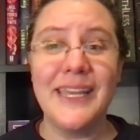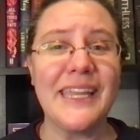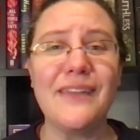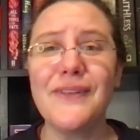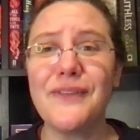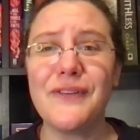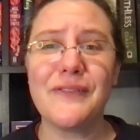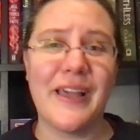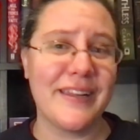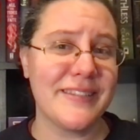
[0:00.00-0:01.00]
Even if you're
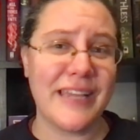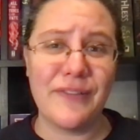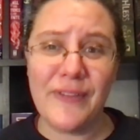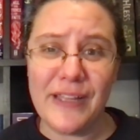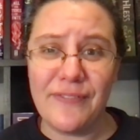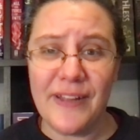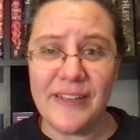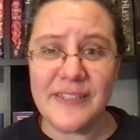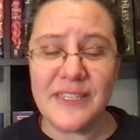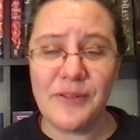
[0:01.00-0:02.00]
not a sci fi
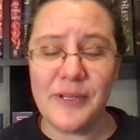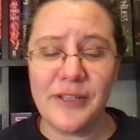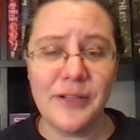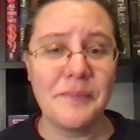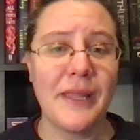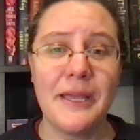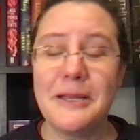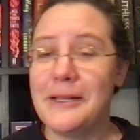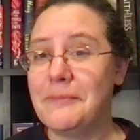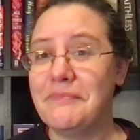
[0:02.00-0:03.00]
fantasy reader,
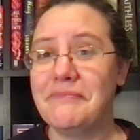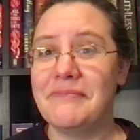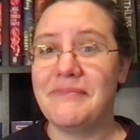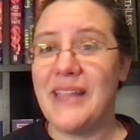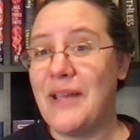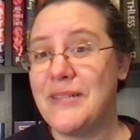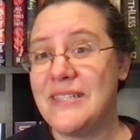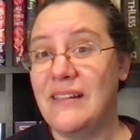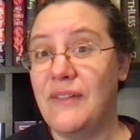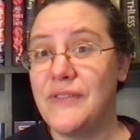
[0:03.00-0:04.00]
I would
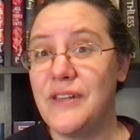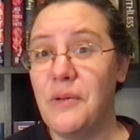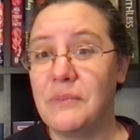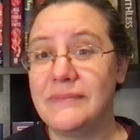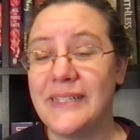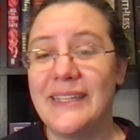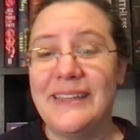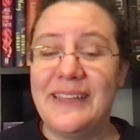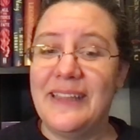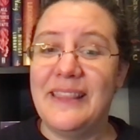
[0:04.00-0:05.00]
still love to know.
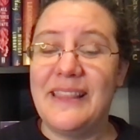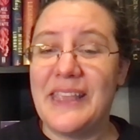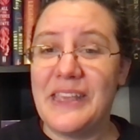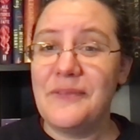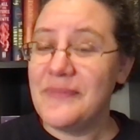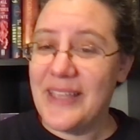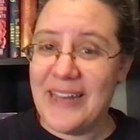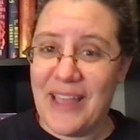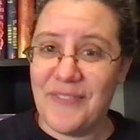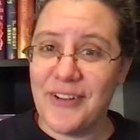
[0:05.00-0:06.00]
Thank you
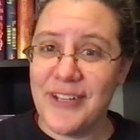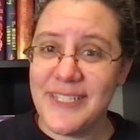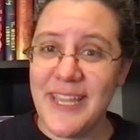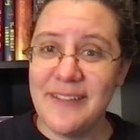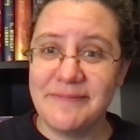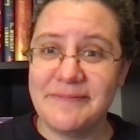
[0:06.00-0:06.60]
and have a great day.